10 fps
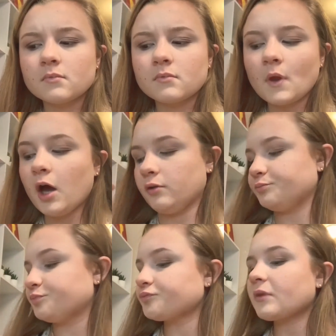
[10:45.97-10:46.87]
Oh,
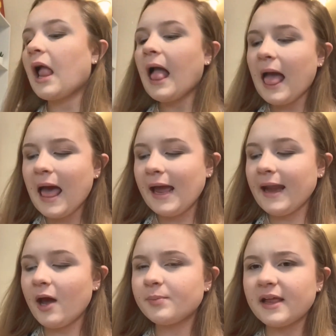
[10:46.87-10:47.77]
I
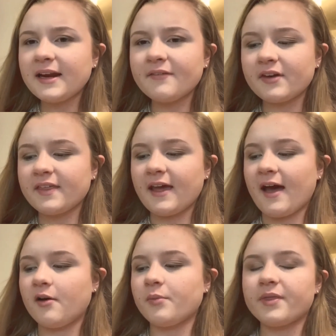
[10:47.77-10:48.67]
now blend everything
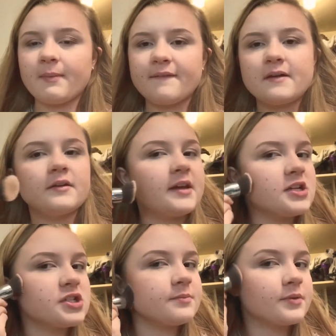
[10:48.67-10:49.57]
out with my
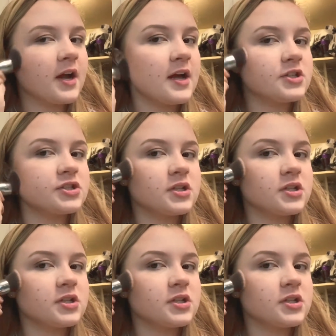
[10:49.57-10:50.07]
foundation brush.